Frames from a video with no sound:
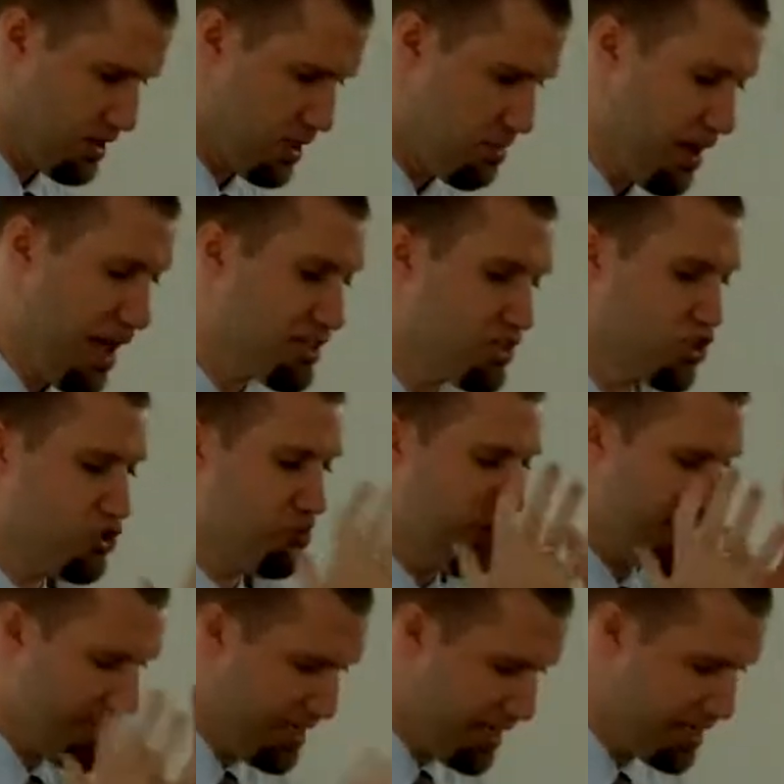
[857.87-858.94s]
the passage
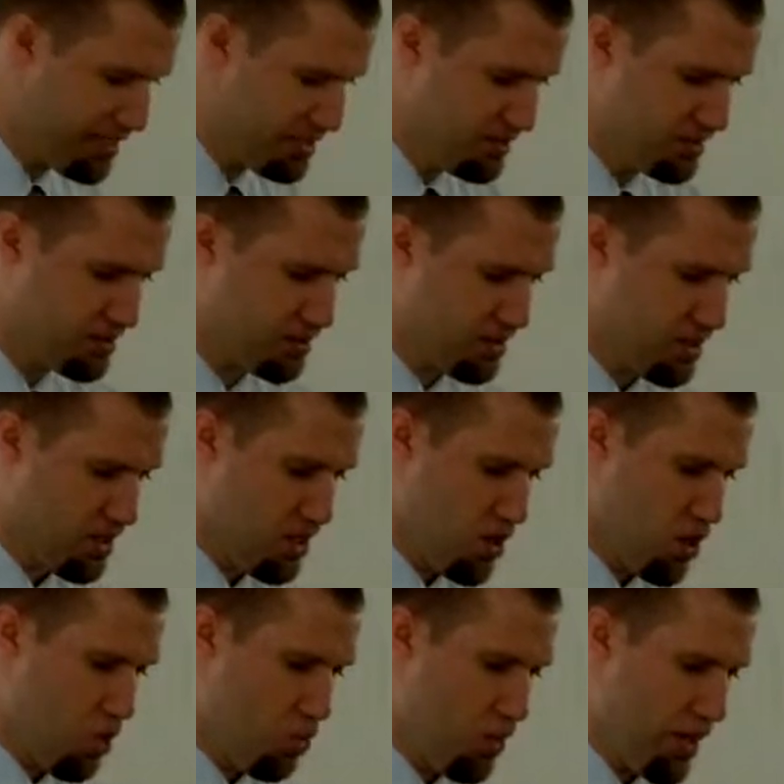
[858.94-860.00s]
begins
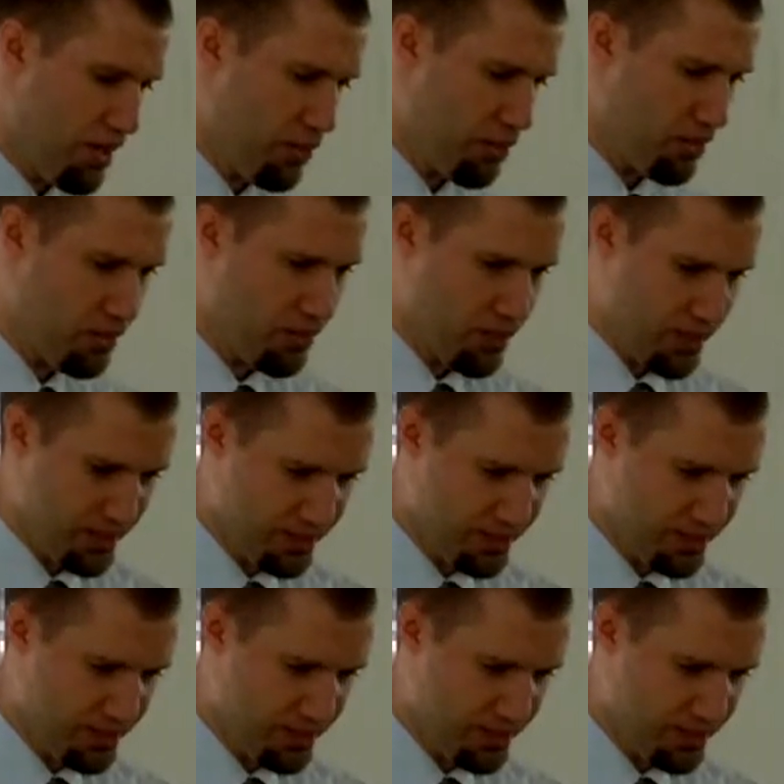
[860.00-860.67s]
with